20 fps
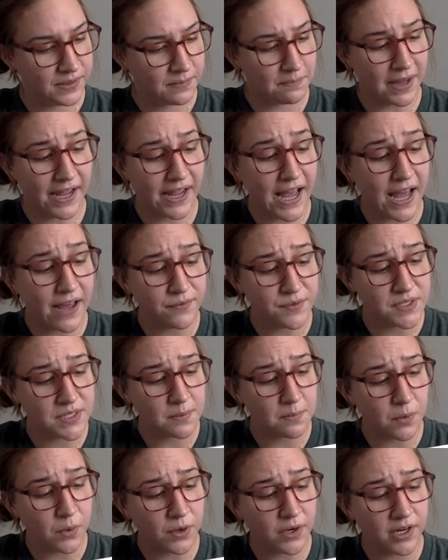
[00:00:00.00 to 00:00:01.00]
May I have
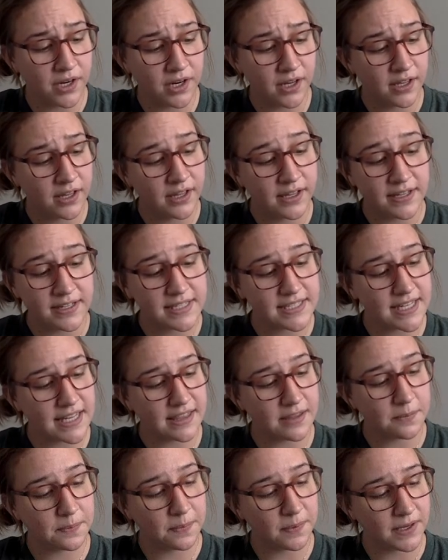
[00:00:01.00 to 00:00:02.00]
some more?"
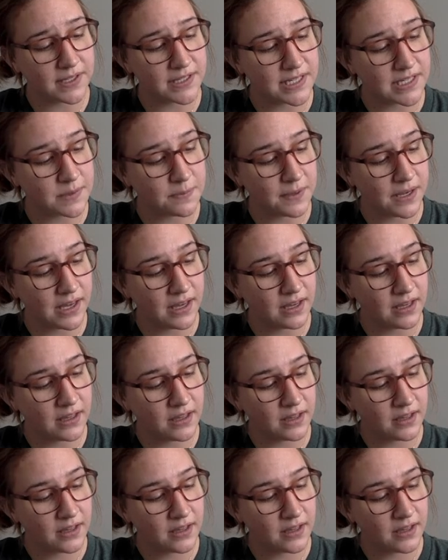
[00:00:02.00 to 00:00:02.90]
said the Princess Pea.